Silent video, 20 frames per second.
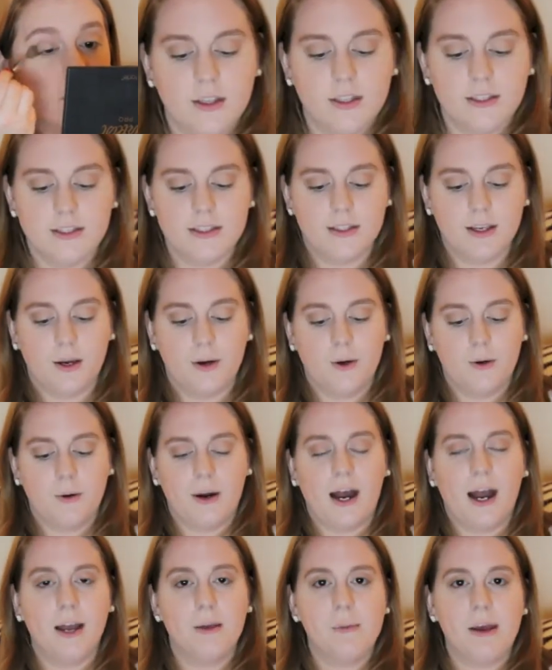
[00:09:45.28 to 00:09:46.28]
So
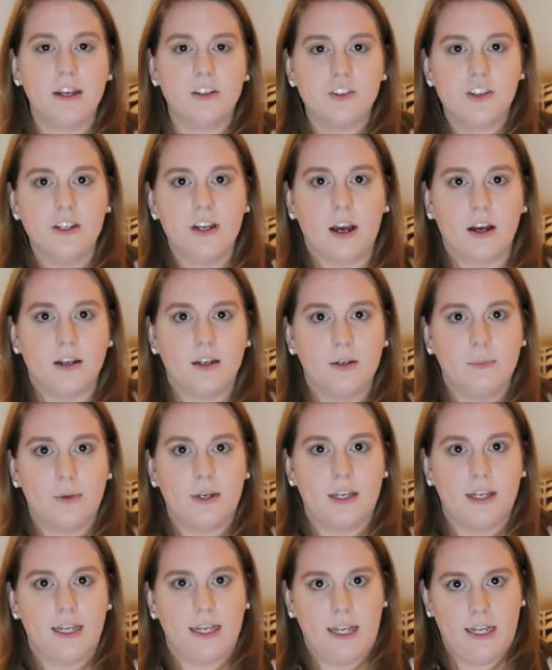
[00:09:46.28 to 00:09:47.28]
I'm actually not going to
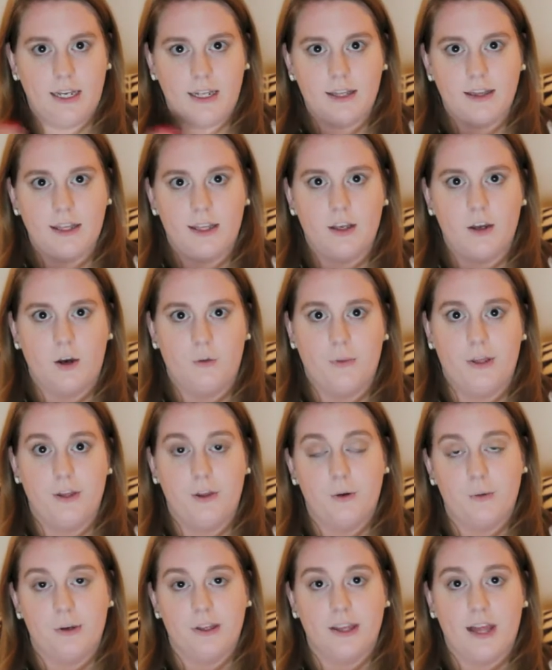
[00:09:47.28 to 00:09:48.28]
put anything on my
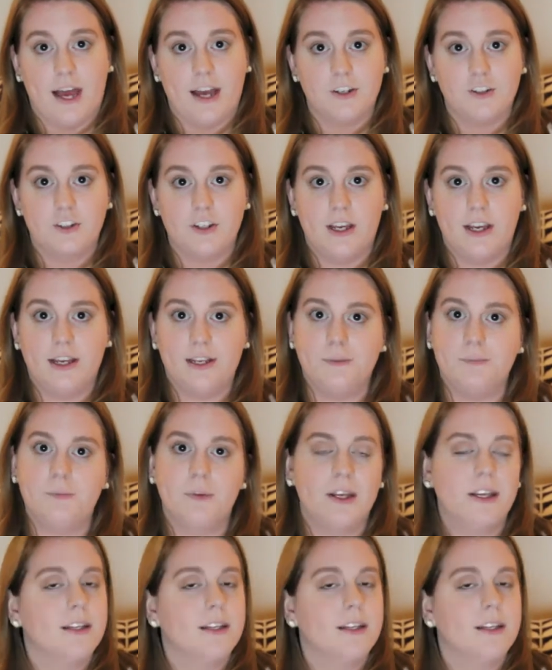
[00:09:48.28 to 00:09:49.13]
lower lash line.